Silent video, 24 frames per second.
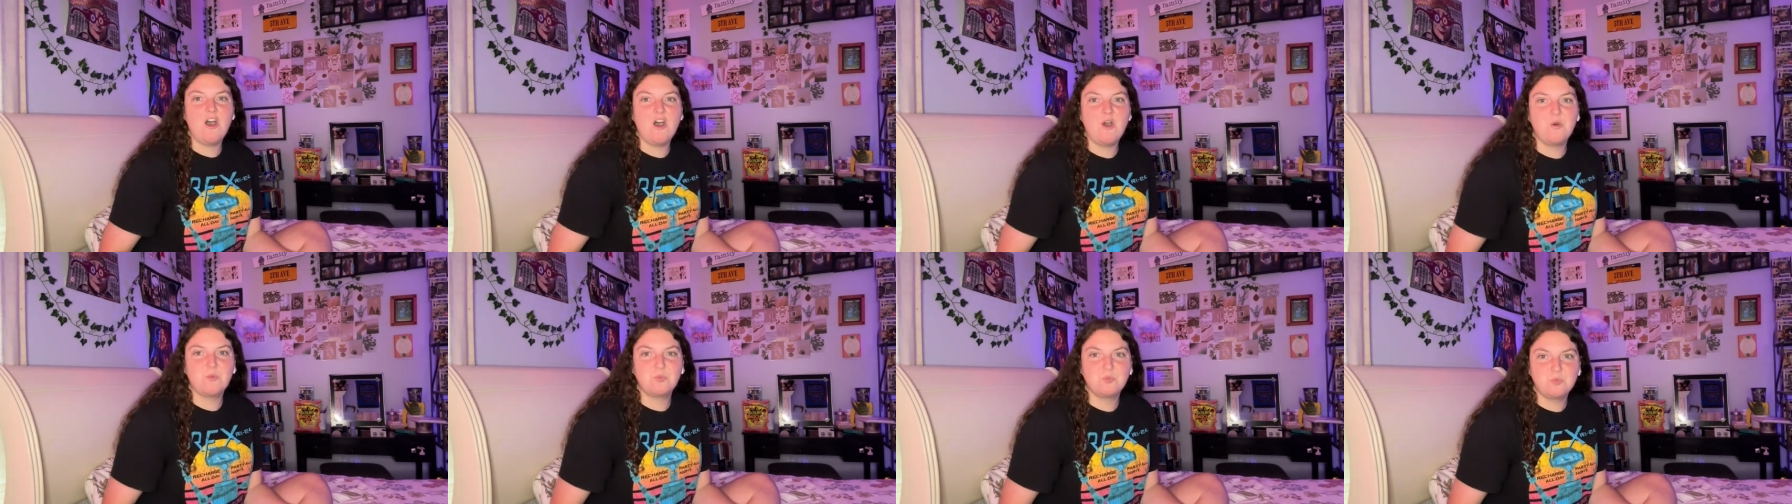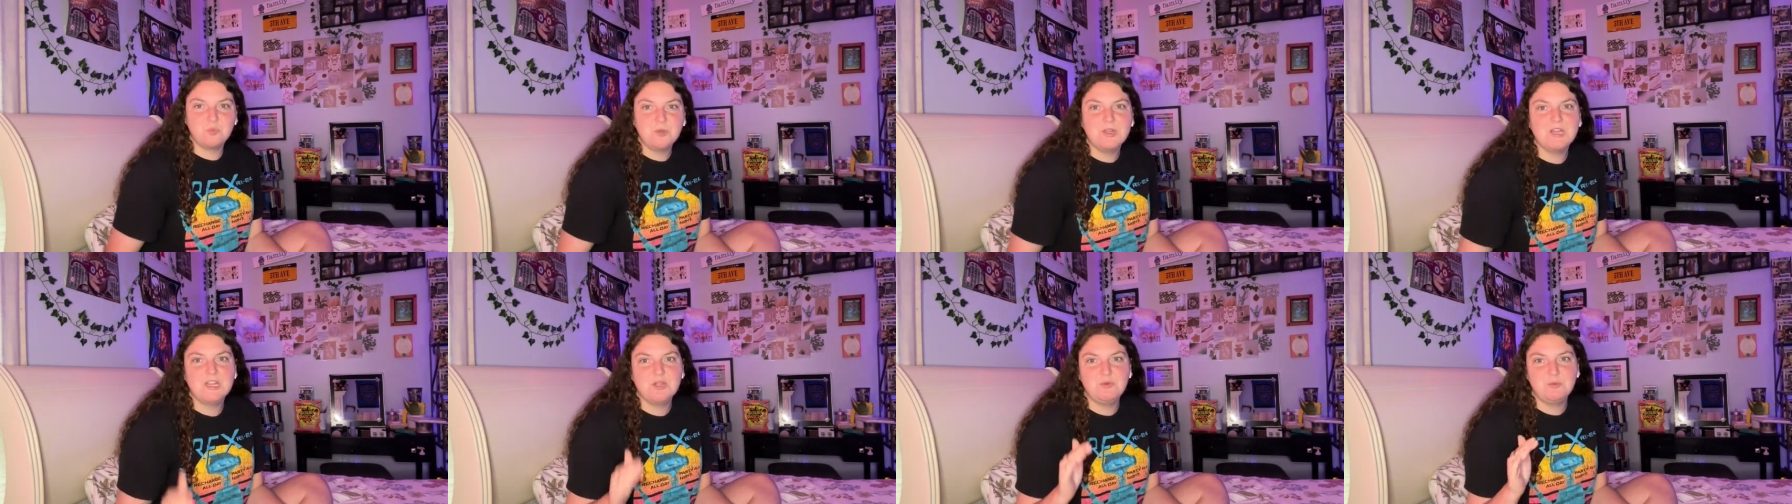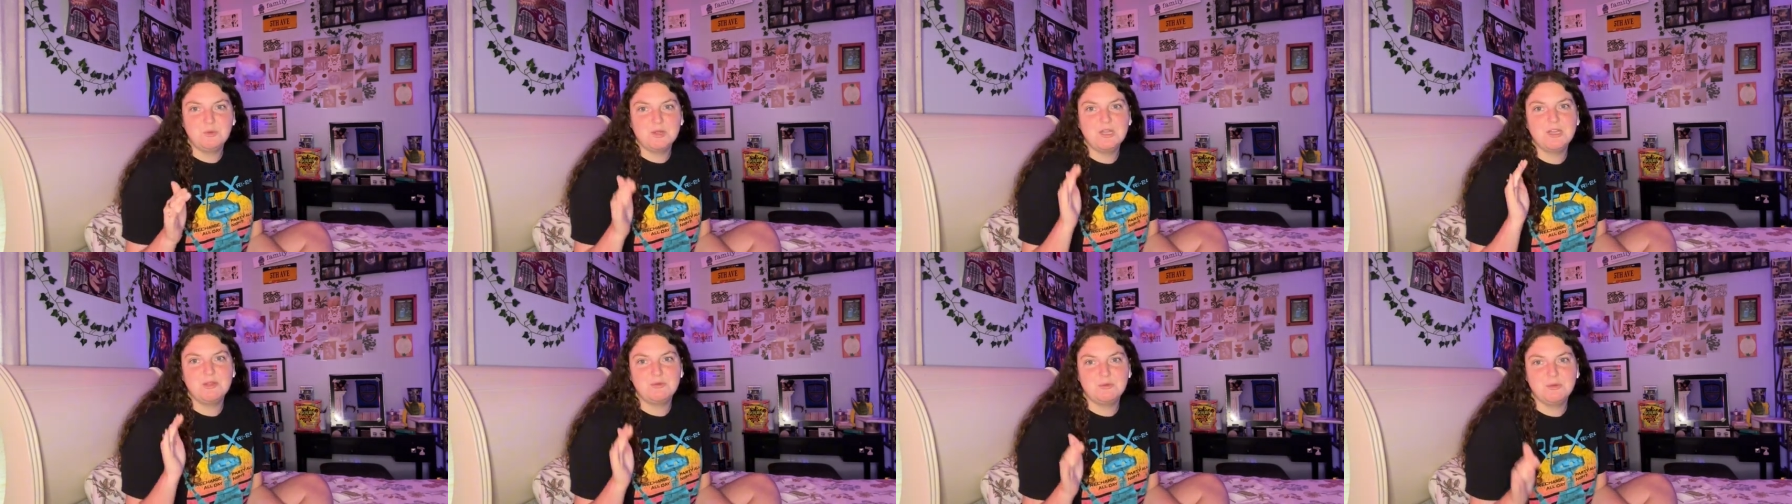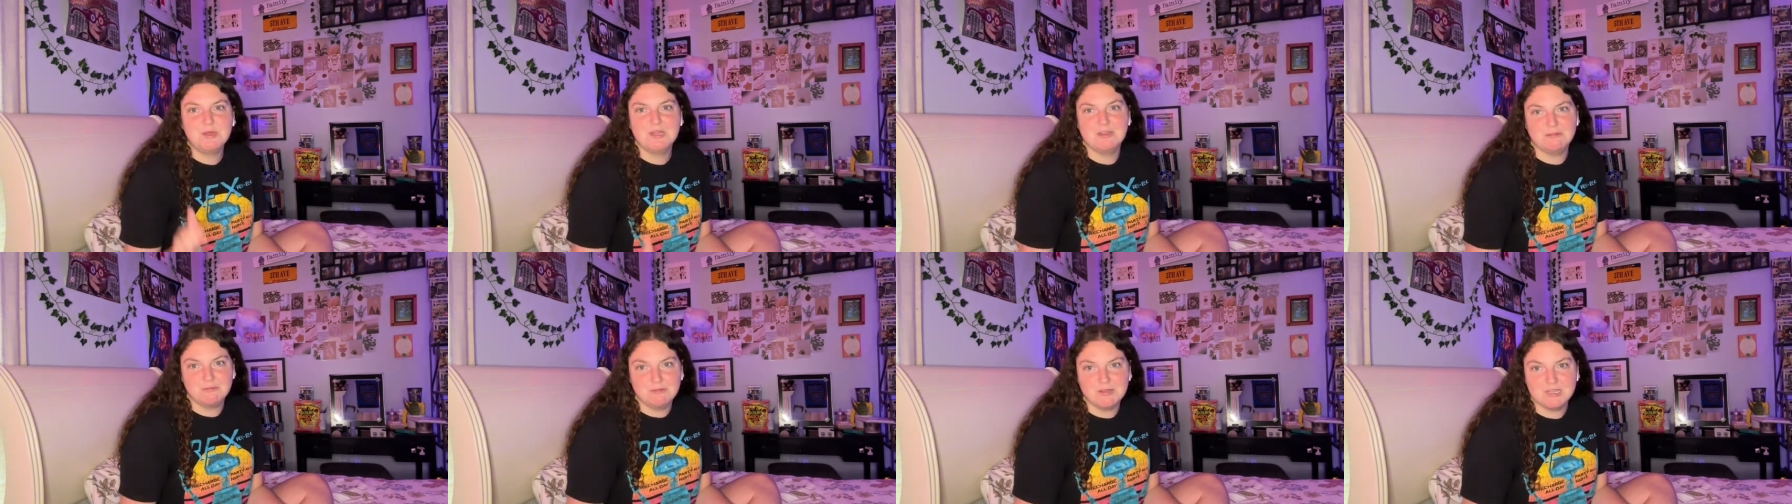really, really,
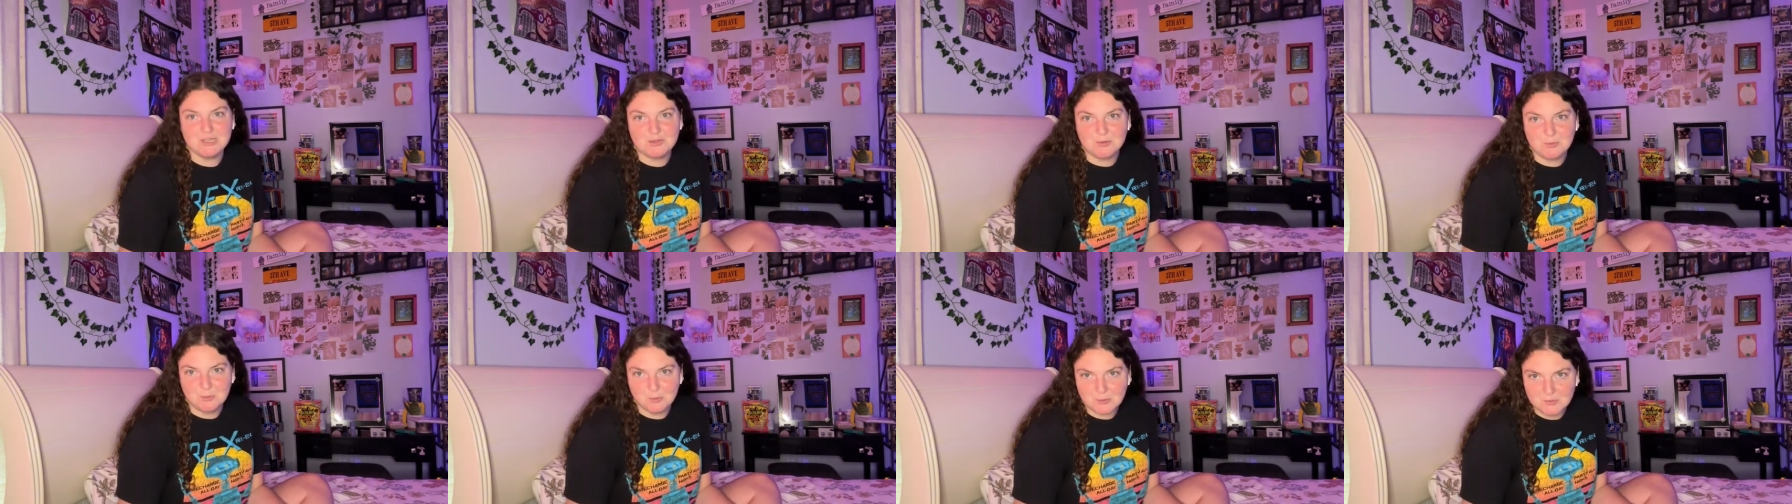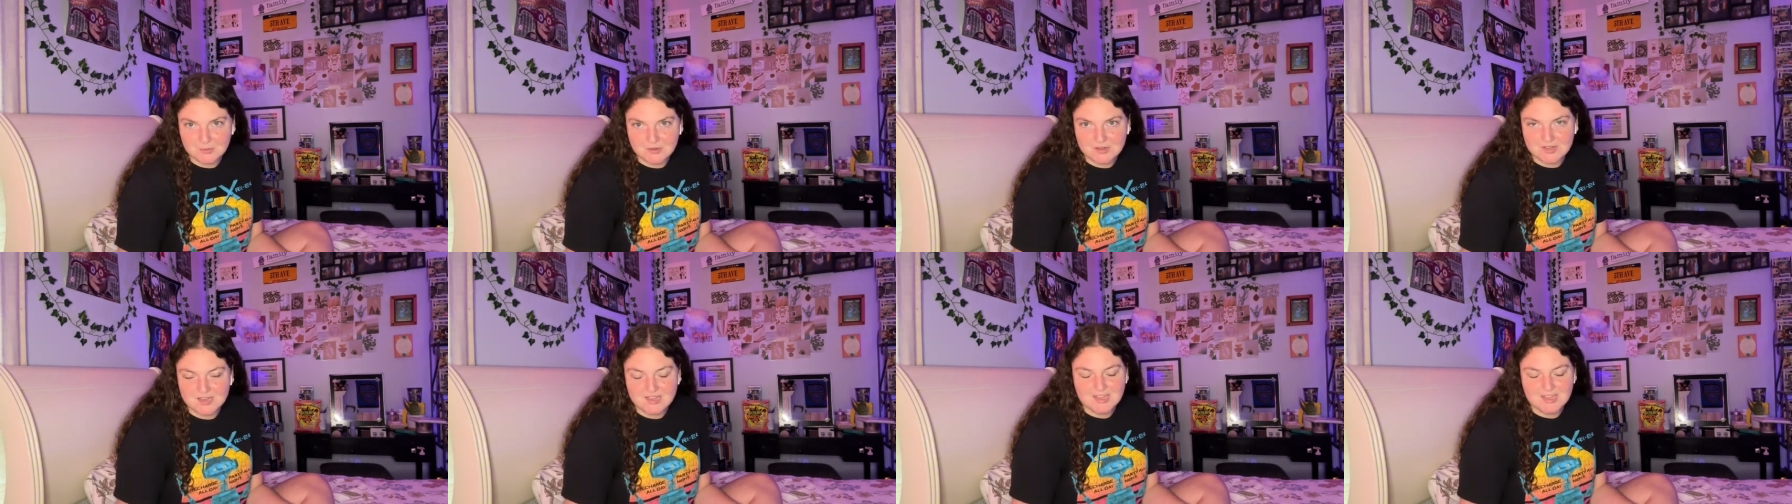really, really cool